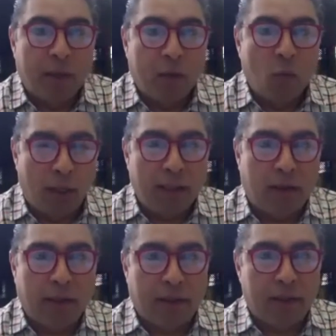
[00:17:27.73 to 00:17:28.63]
one
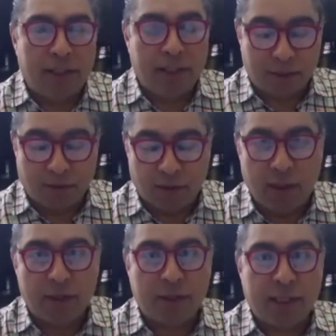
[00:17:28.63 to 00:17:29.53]
characteristics of
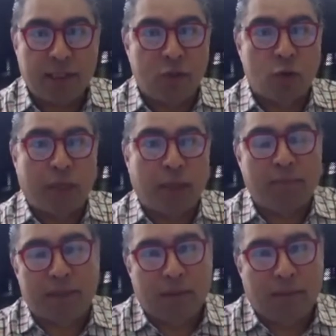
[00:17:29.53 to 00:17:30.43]
leaders is
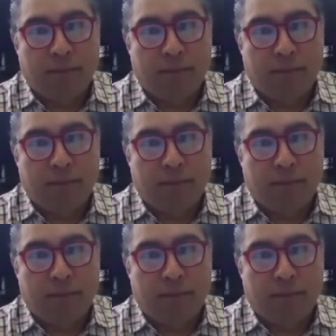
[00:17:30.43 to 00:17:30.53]
dreams.